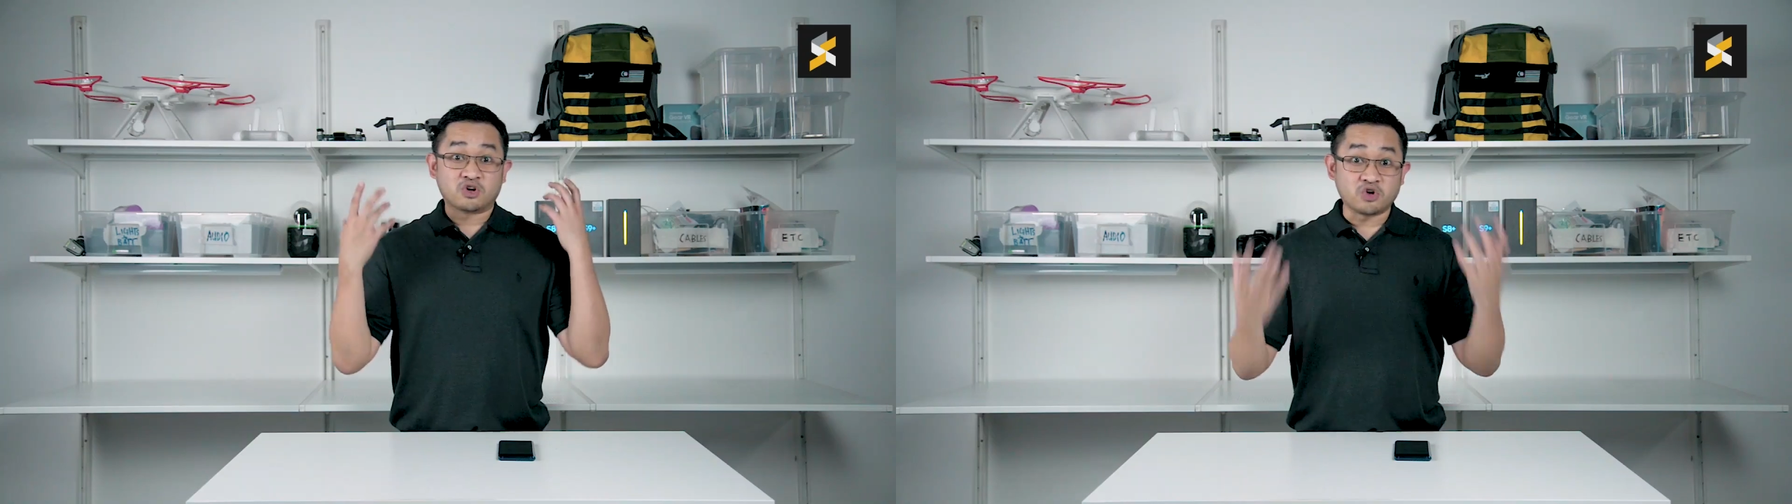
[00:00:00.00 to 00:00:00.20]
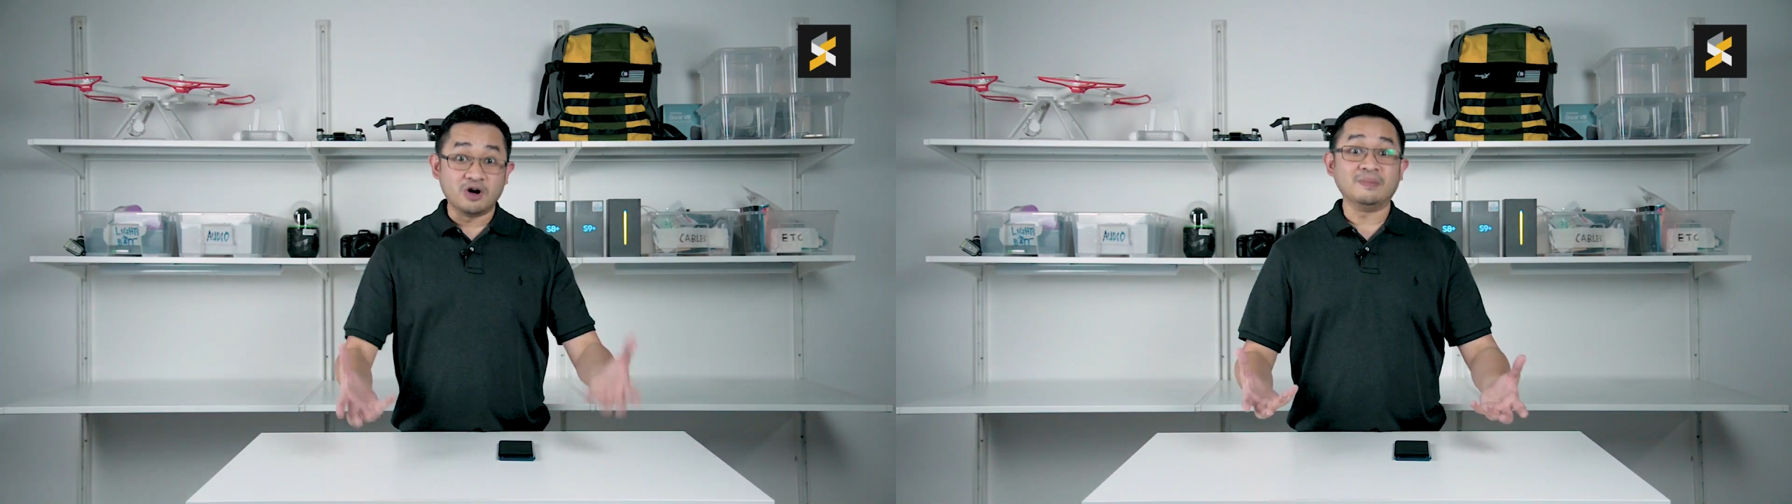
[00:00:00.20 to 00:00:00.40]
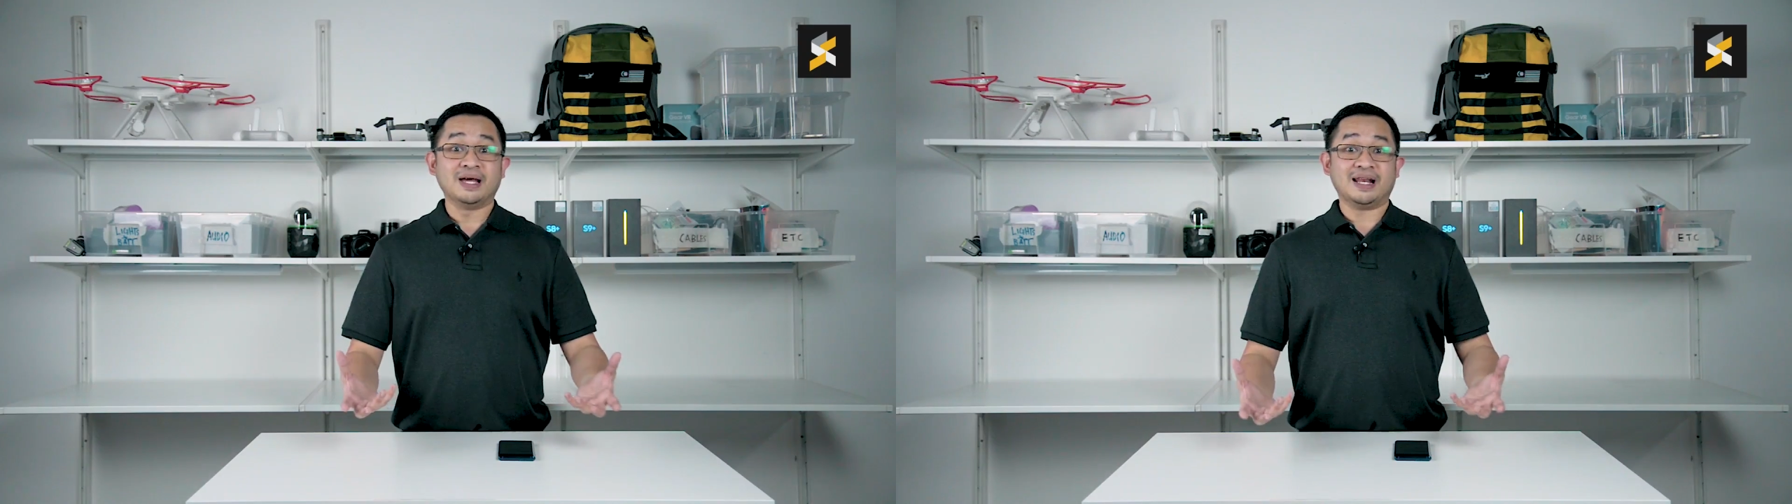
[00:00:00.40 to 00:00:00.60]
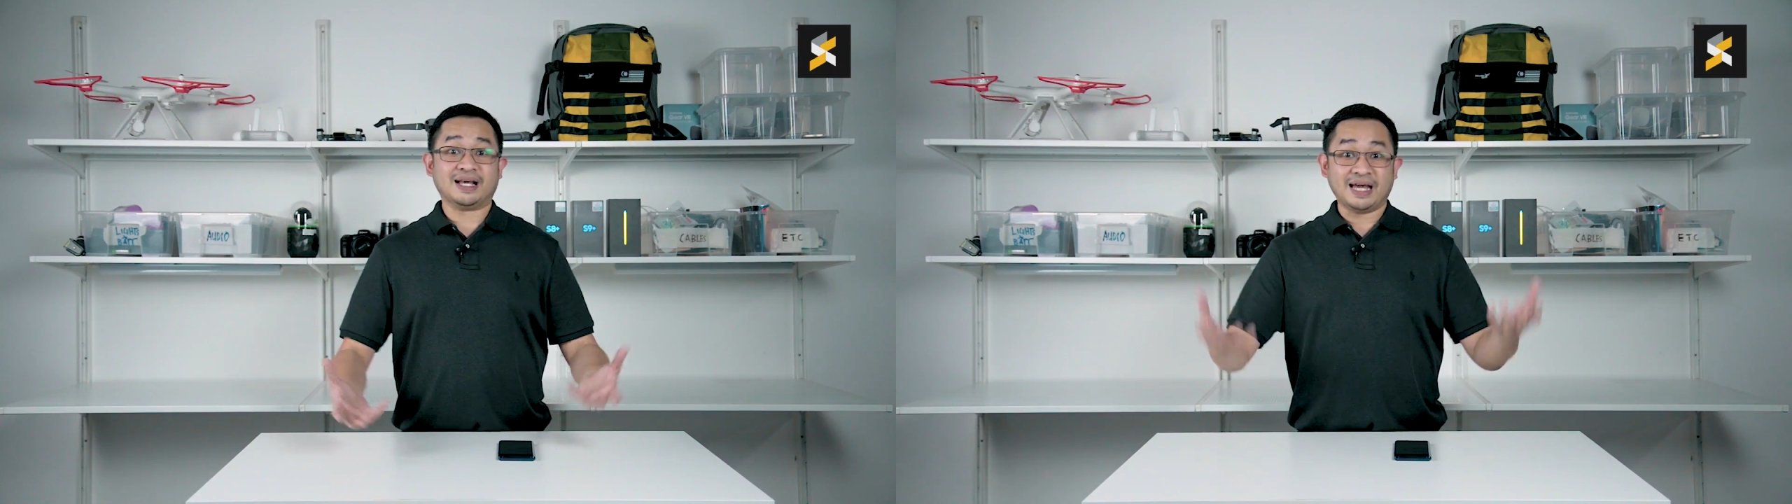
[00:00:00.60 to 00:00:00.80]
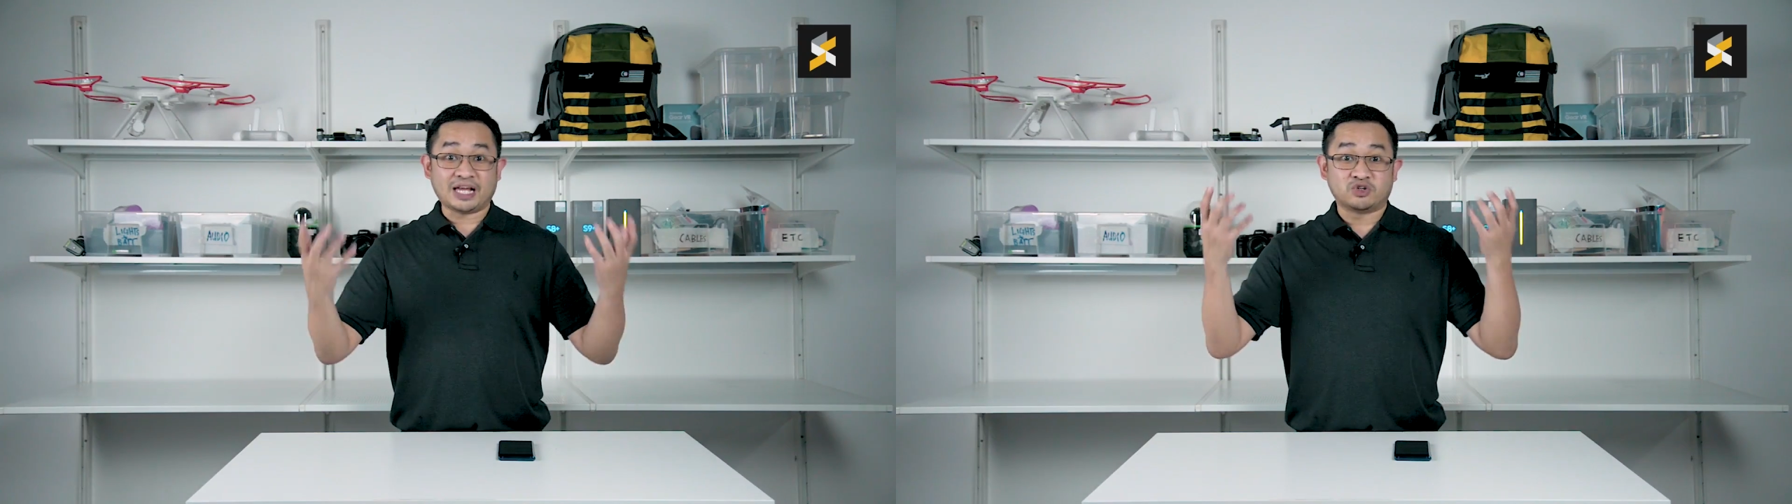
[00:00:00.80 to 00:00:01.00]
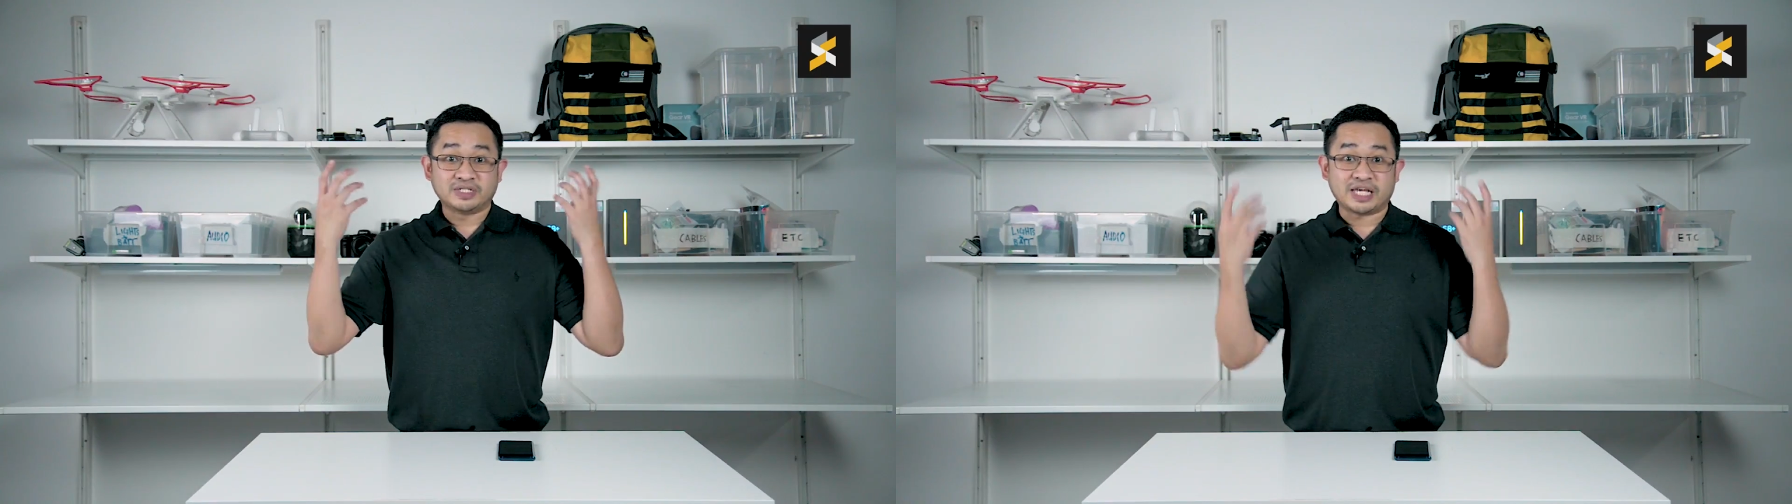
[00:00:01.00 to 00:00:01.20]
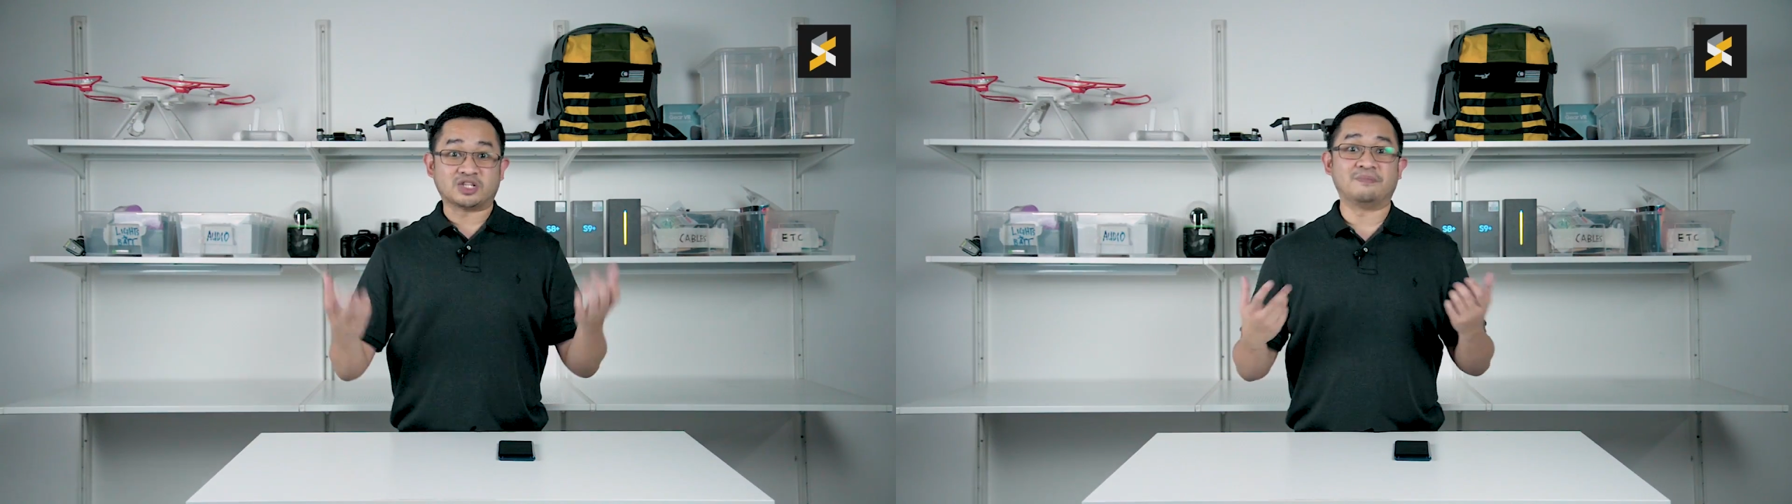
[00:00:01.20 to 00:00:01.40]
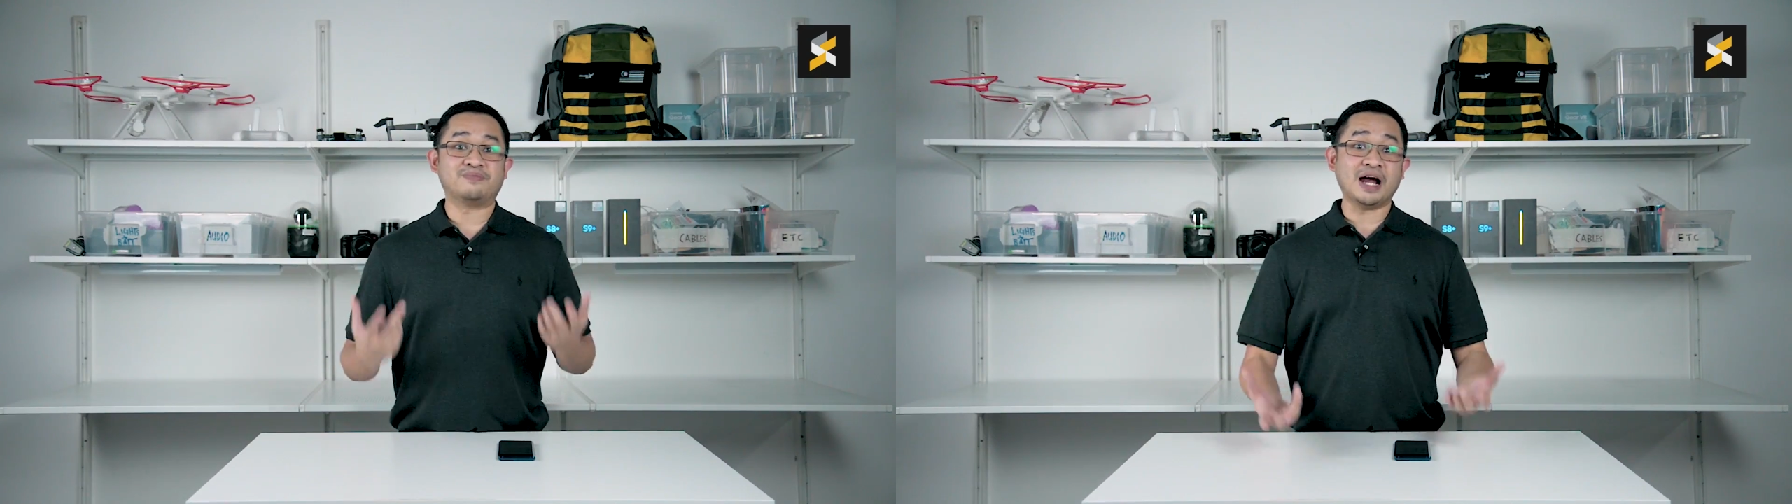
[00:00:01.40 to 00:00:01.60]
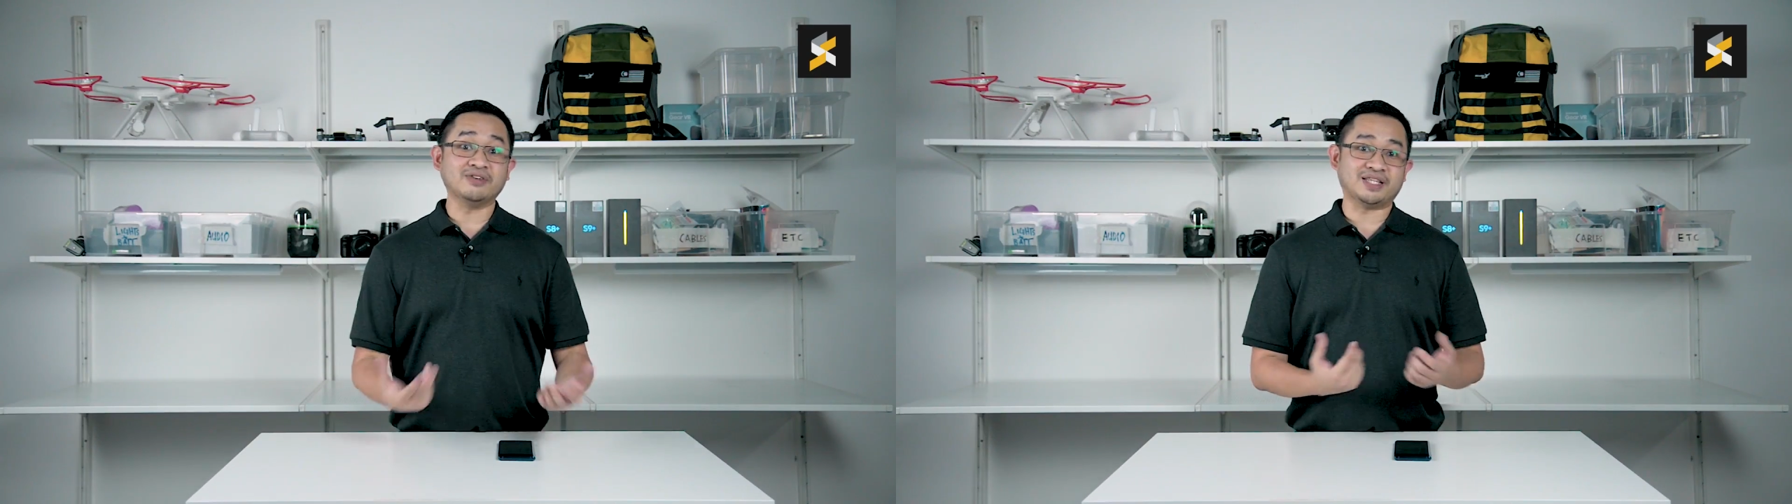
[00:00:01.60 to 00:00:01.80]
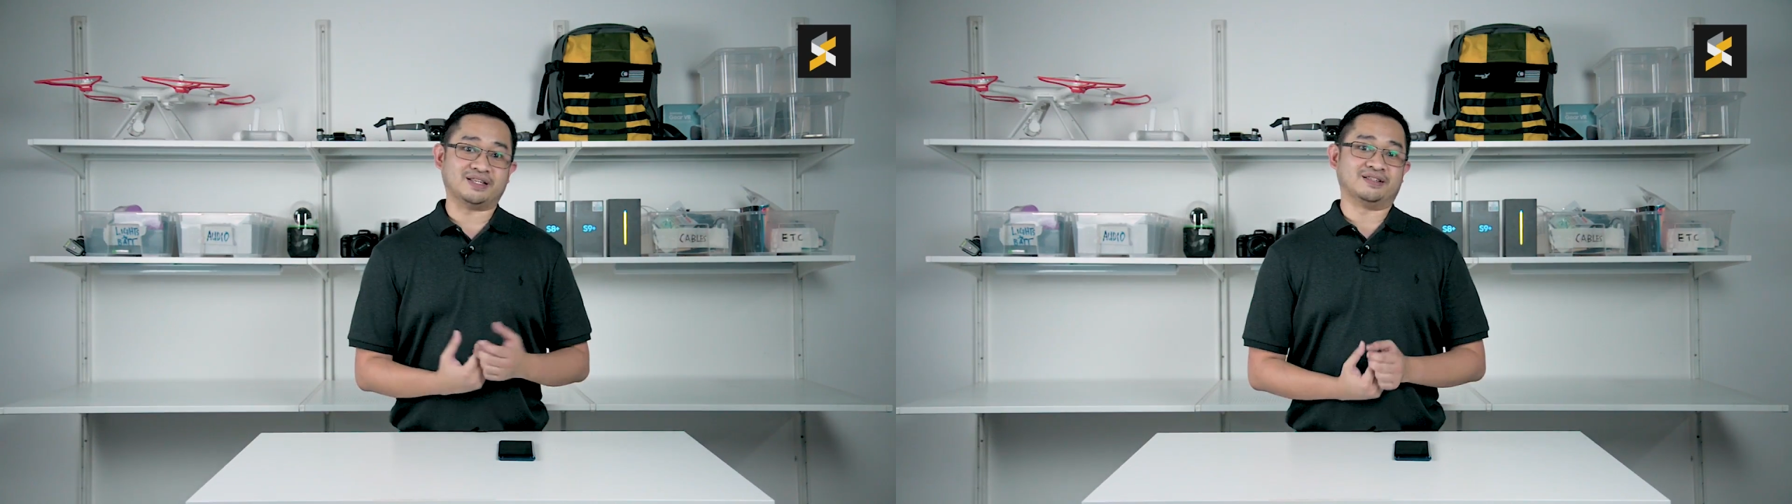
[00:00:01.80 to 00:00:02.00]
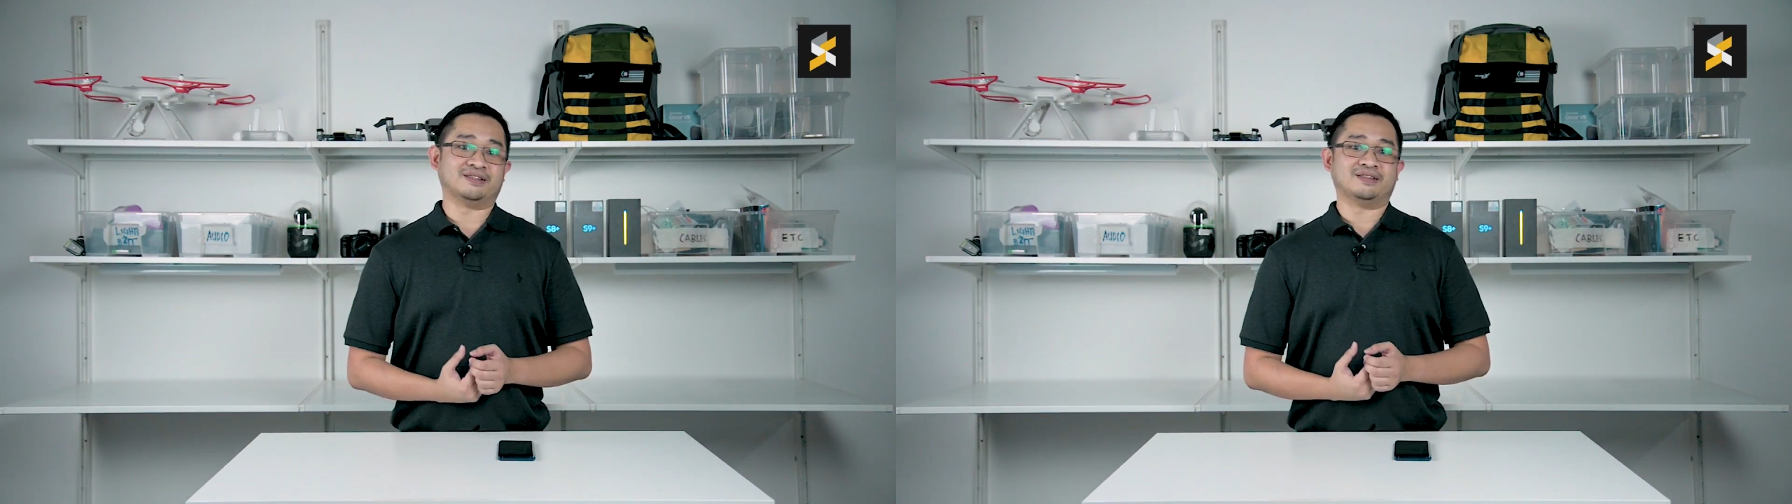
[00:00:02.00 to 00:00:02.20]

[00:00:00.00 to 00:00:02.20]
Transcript: Chrome like an actual desktop browser.